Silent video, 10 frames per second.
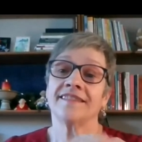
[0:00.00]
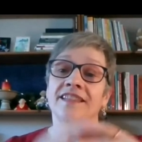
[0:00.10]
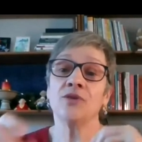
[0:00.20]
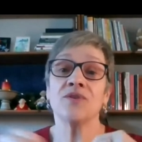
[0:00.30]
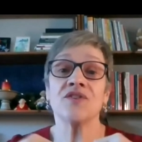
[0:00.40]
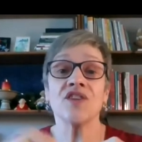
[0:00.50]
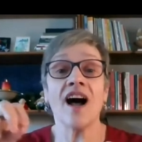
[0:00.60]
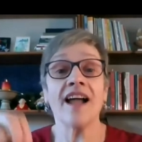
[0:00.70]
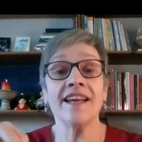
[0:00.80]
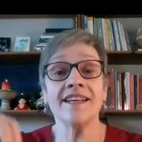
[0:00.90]
You
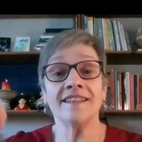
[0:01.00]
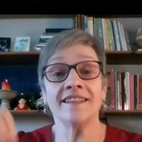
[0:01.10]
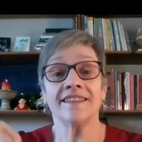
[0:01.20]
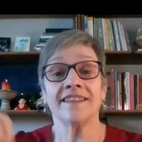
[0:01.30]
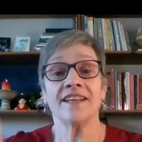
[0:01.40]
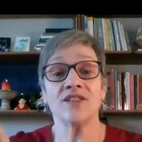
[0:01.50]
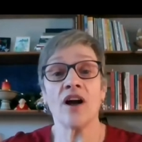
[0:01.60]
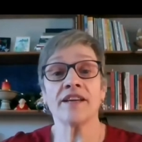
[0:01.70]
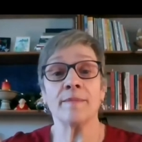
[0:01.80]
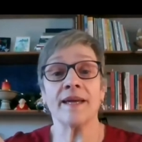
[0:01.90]
sign a
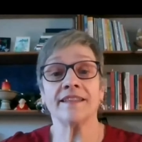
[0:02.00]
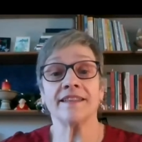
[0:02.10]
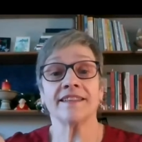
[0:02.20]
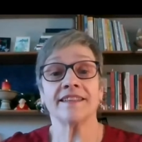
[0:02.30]
document